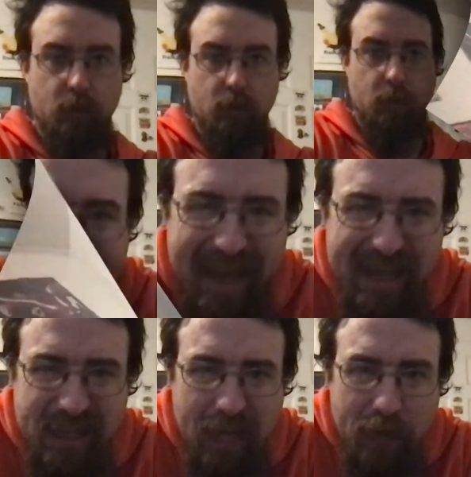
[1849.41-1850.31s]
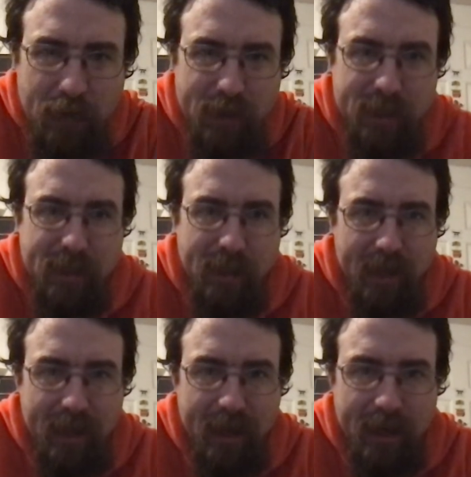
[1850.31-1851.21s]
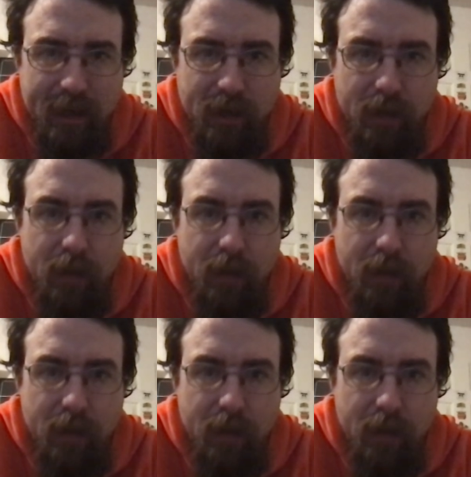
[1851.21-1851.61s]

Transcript: As I was saying,